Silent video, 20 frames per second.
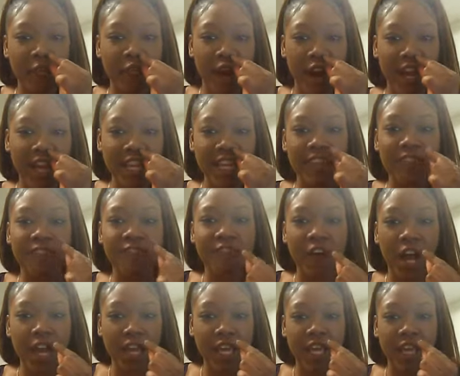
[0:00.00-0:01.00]
right
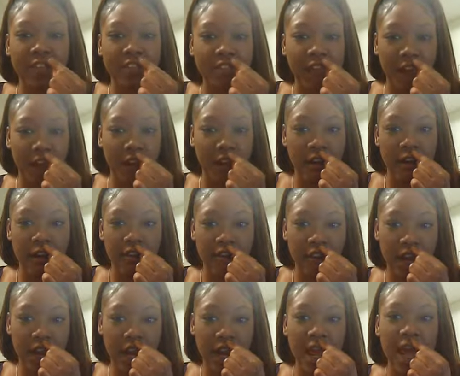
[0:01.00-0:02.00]
fucking there,
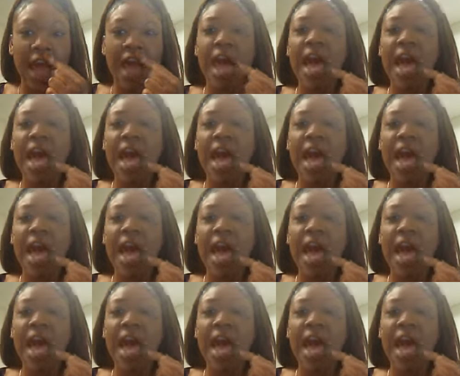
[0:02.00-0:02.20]
right?